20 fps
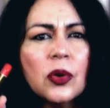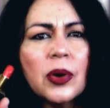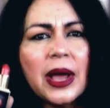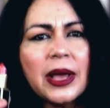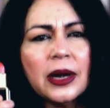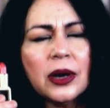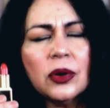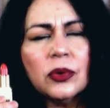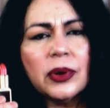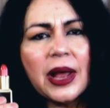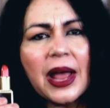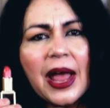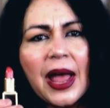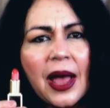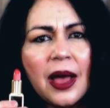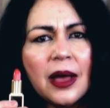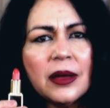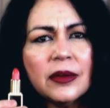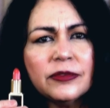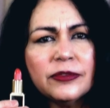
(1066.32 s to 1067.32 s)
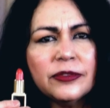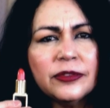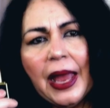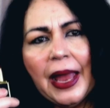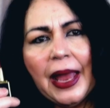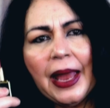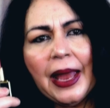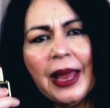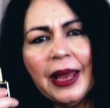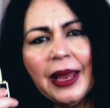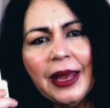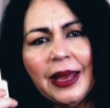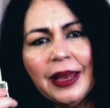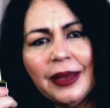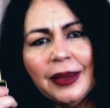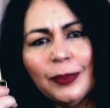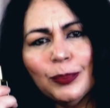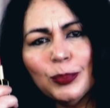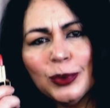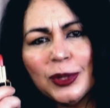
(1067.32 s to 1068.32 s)
I don't have
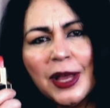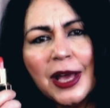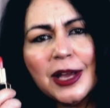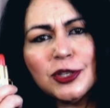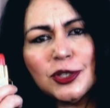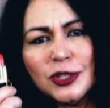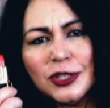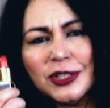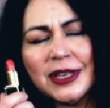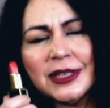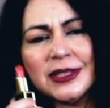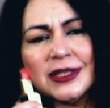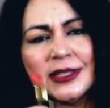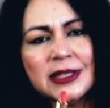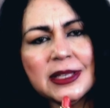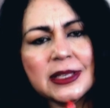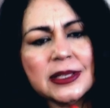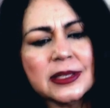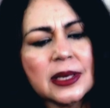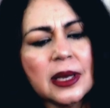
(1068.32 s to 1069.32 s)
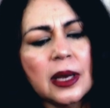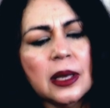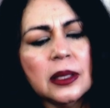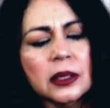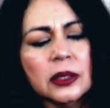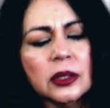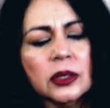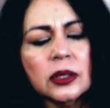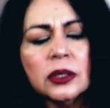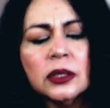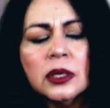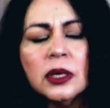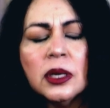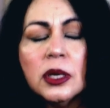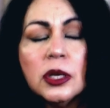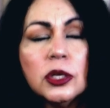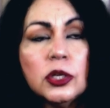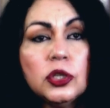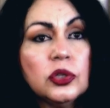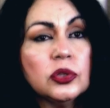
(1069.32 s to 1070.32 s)
a blush that's this color,
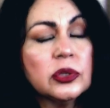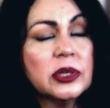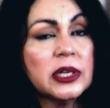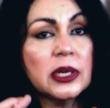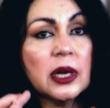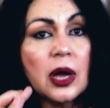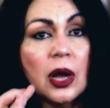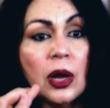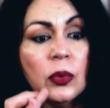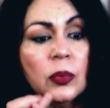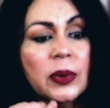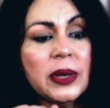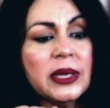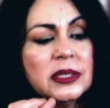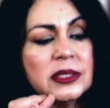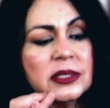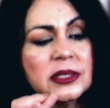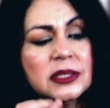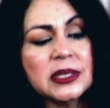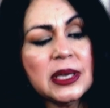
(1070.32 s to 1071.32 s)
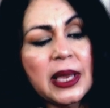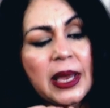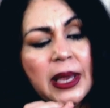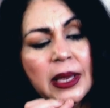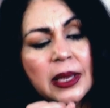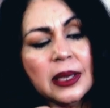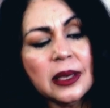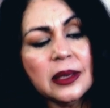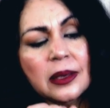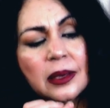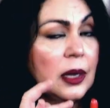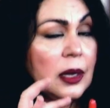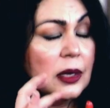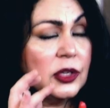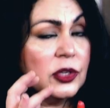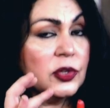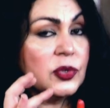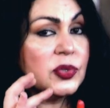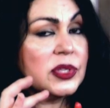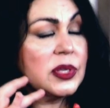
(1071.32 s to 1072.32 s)
you can always
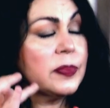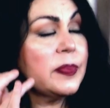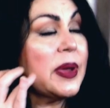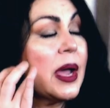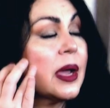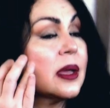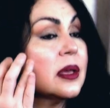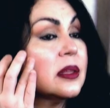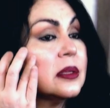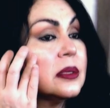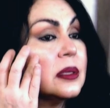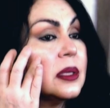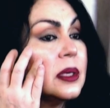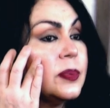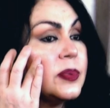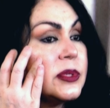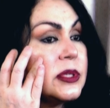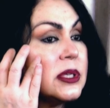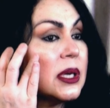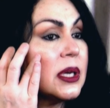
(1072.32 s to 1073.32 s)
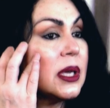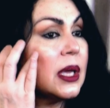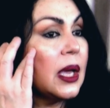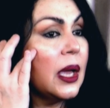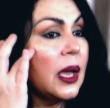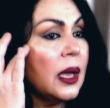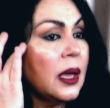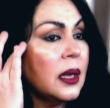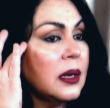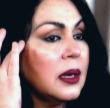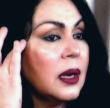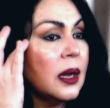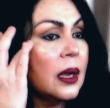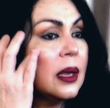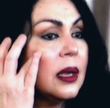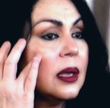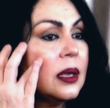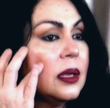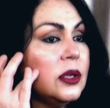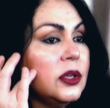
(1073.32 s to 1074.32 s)
use the back of the lipstick and
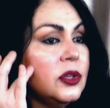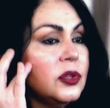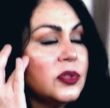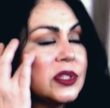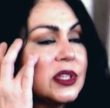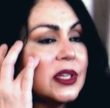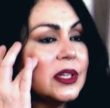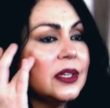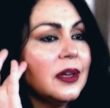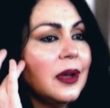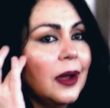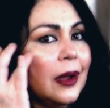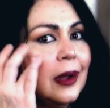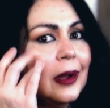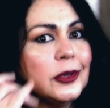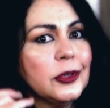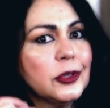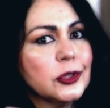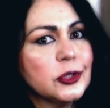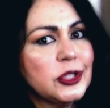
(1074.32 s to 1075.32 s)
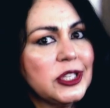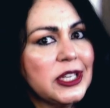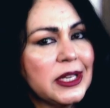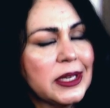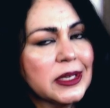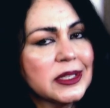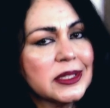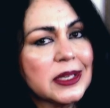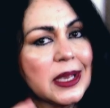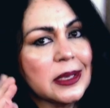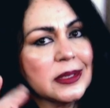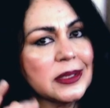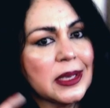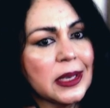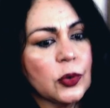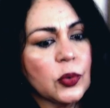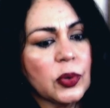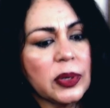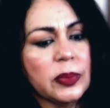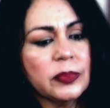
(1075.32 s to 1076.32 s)
use it on your cheeks as a
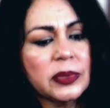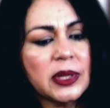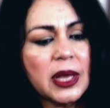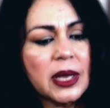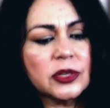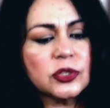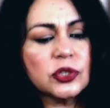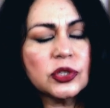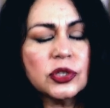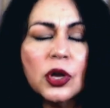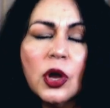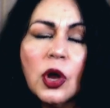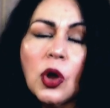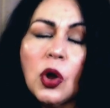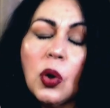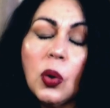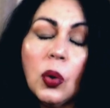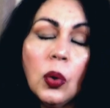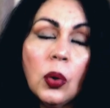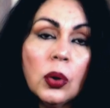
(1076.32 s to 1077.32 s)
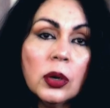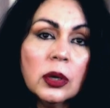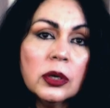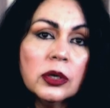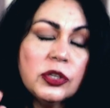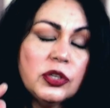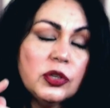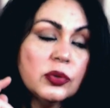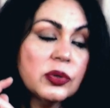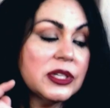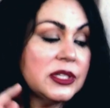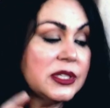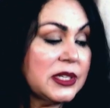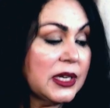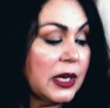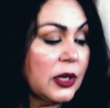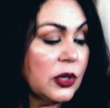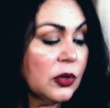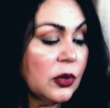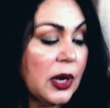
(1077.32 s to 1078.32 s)
cream blush. Or you can
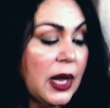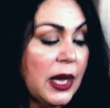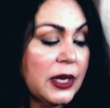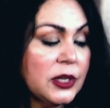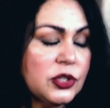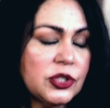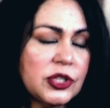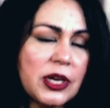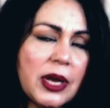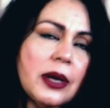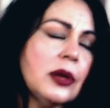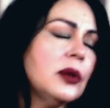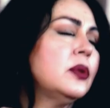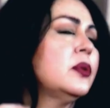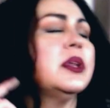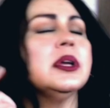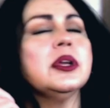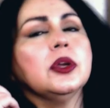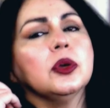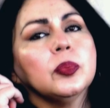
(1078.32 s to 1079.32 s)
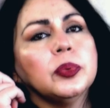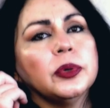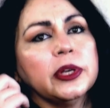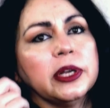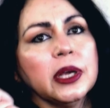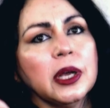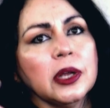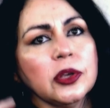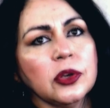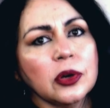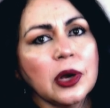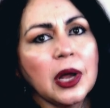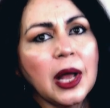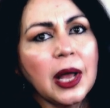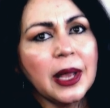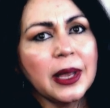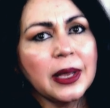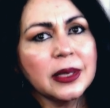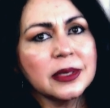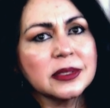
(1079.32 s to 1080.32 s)
take your eyeshadow that you're putting on your
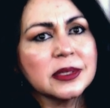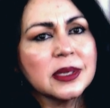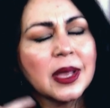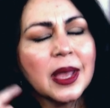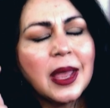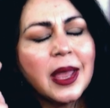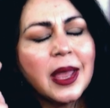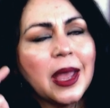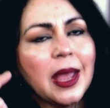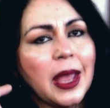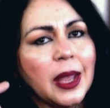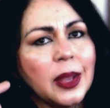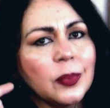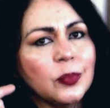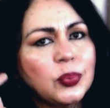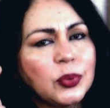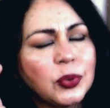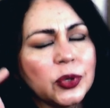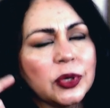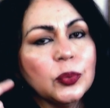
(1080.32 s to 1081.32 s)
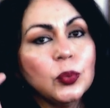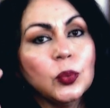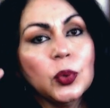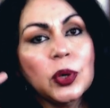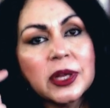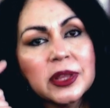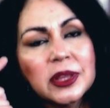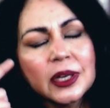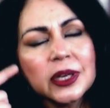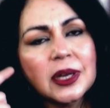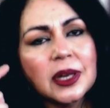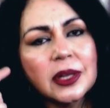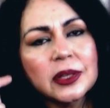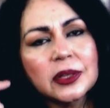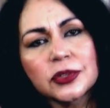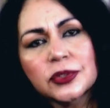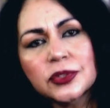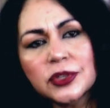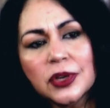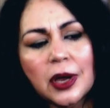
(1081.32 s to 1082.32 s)
eyes and put one of the
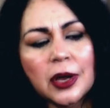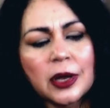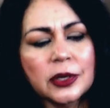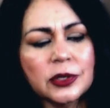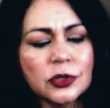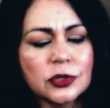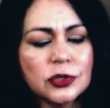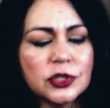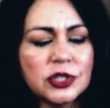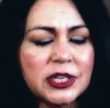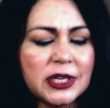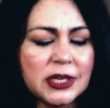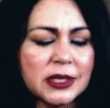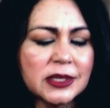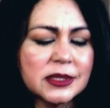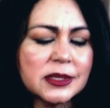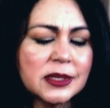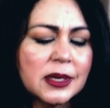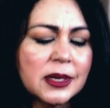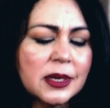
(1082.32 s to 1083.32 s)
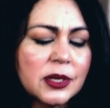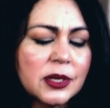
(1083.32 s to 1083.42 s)
colors on your cheeks.